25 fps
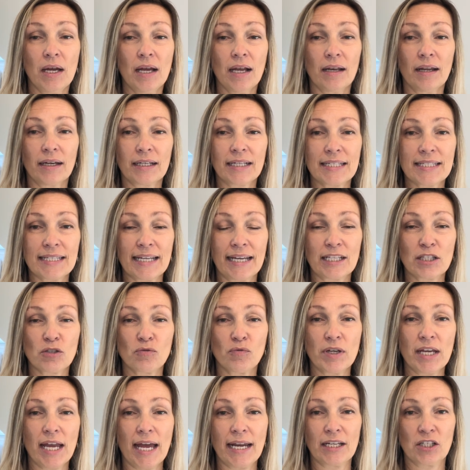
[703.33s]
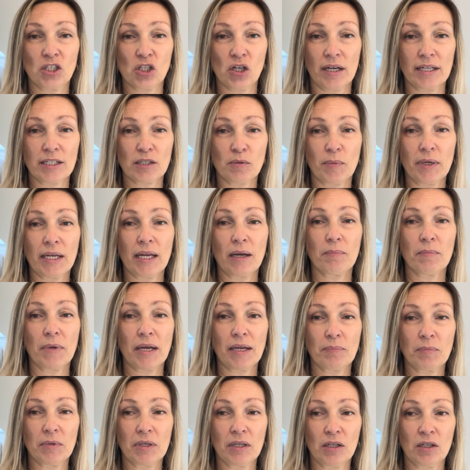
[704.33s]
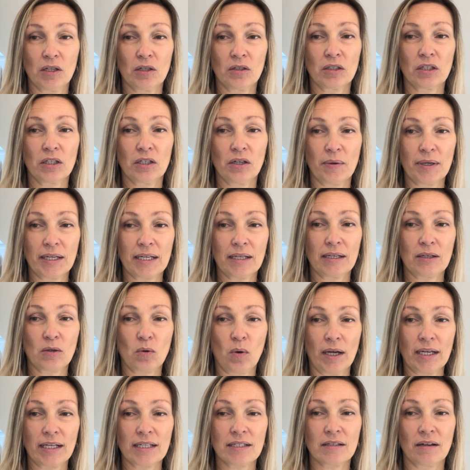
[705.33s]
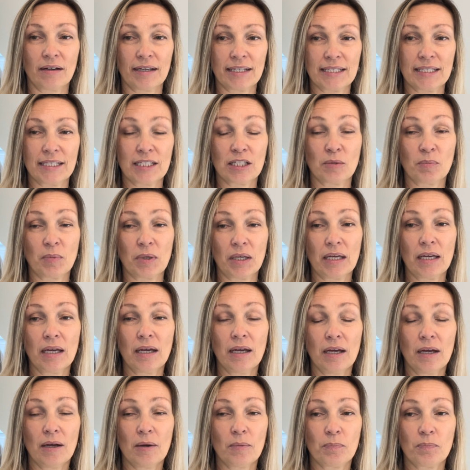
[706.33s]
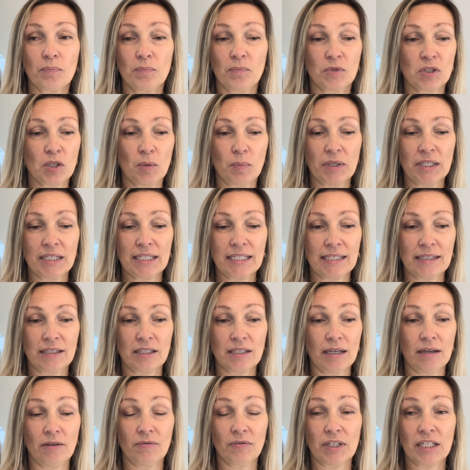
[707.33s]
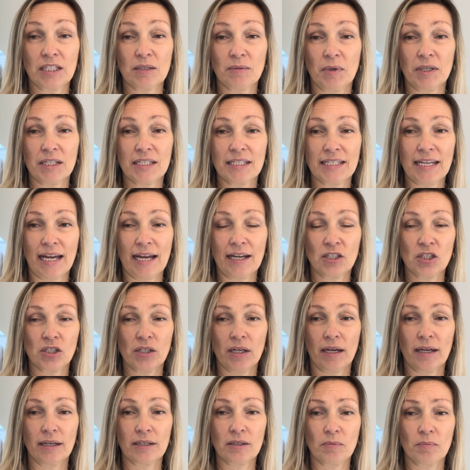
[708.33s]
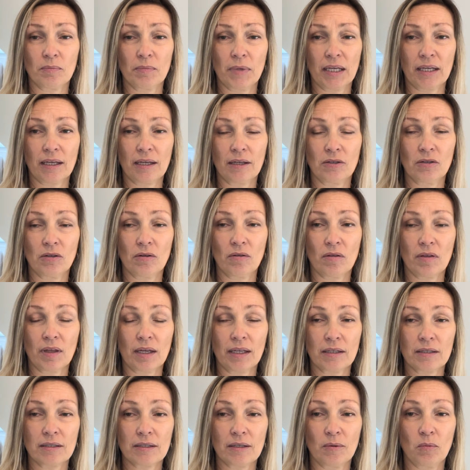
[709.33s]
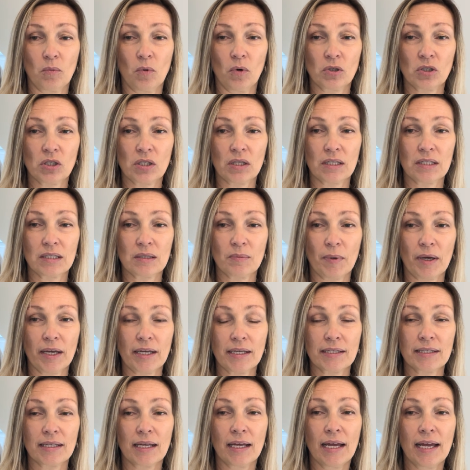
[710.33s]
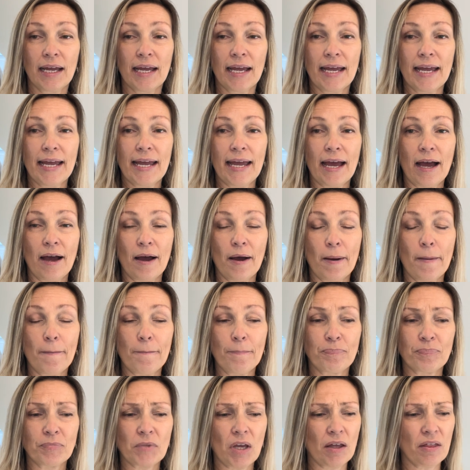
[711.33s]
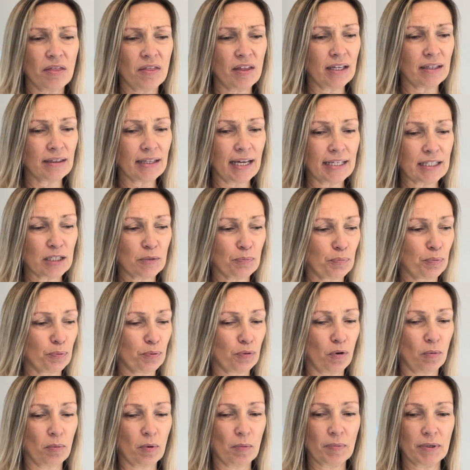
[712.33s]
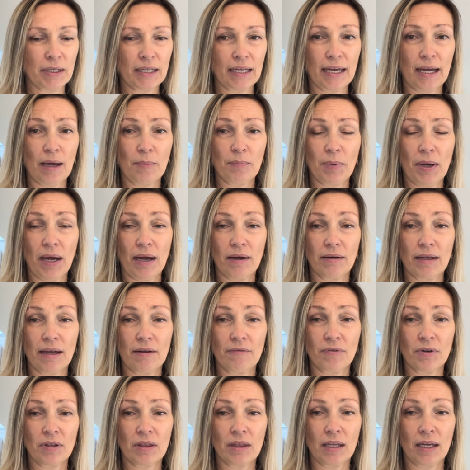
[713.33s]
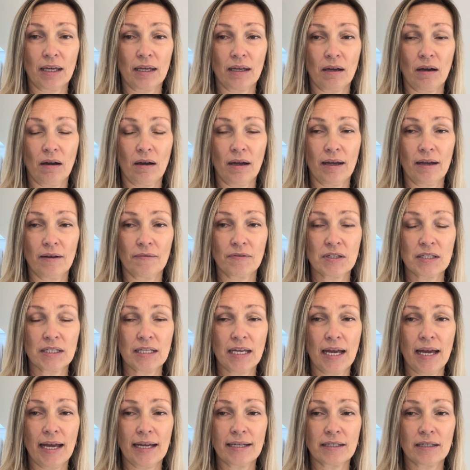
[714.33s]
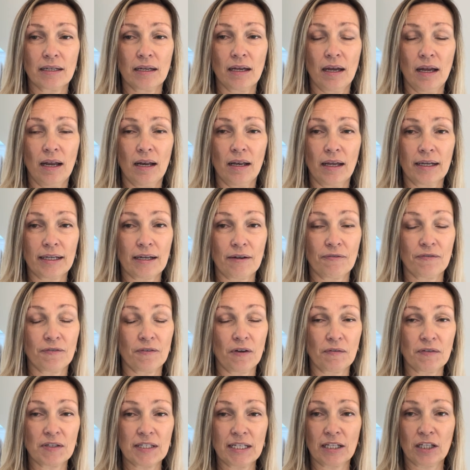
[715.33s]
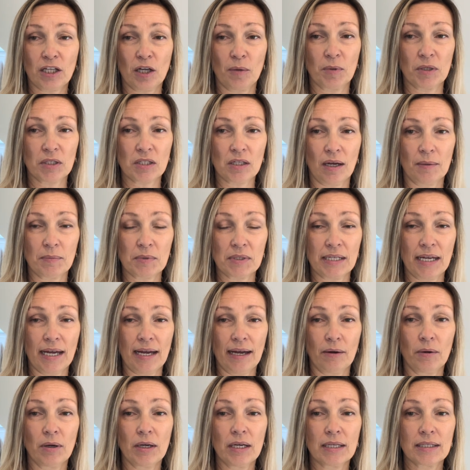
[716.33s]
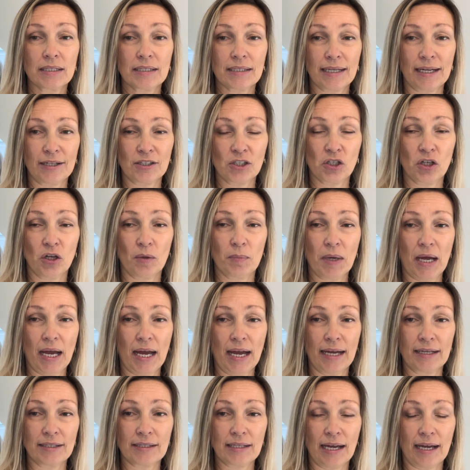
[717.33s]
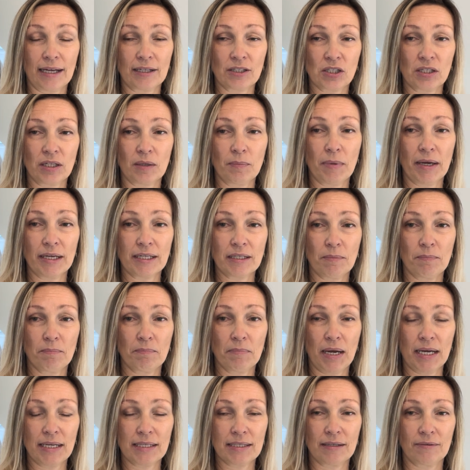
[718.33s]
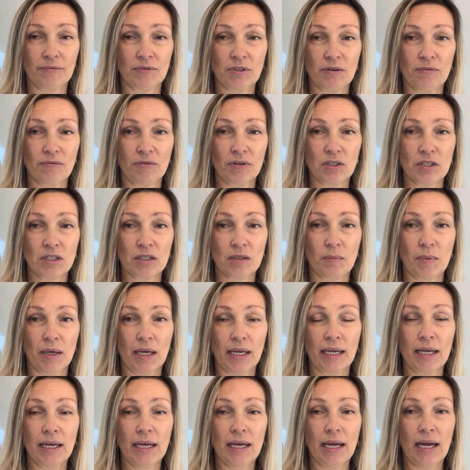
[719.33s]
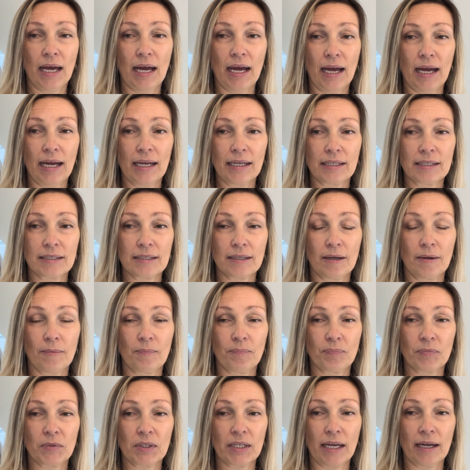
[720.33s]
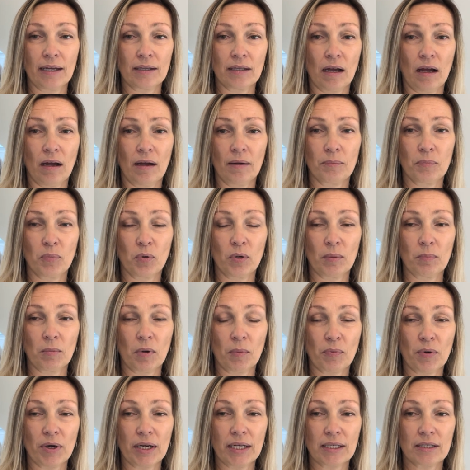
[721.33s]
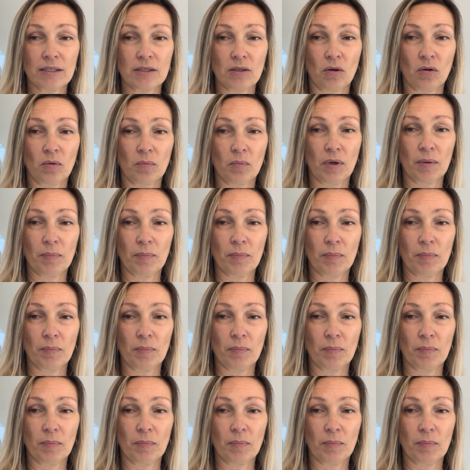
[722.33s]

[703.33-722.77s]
like I say, it's re-energised me and made me, you know, quite excited to be delving into my stash and making new things. So watch this space. I think that's probably about everything I have said. Like I've said a couple of times now, Stash Hub has actually made a massive difference to me. And yeah, I'm putting my brakes on my